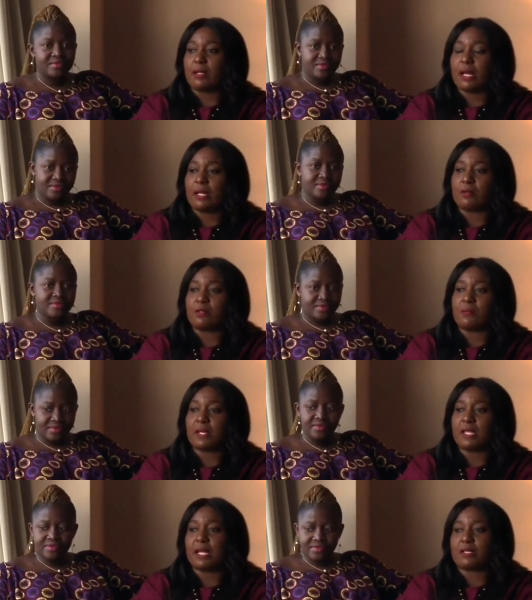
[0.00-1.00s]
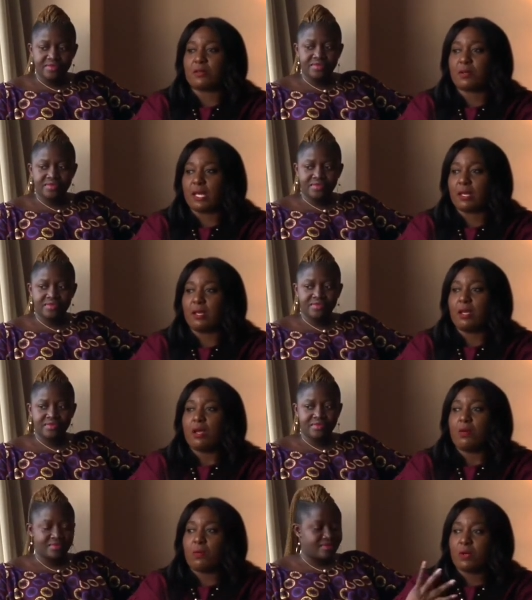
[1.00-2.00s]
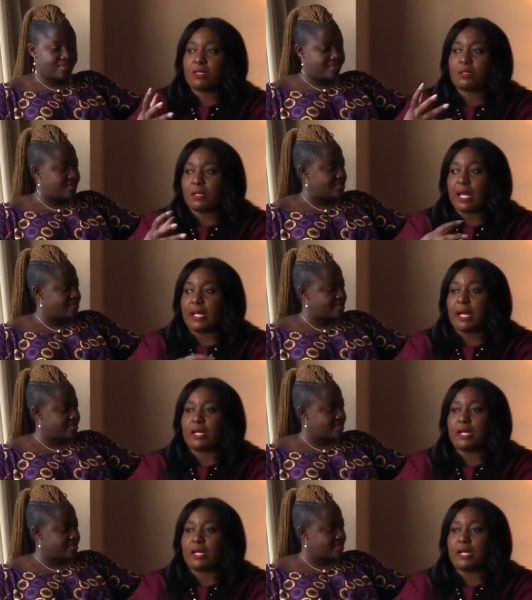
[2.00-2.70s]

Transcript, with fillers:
Speaker 1: and to be that, okay, what can I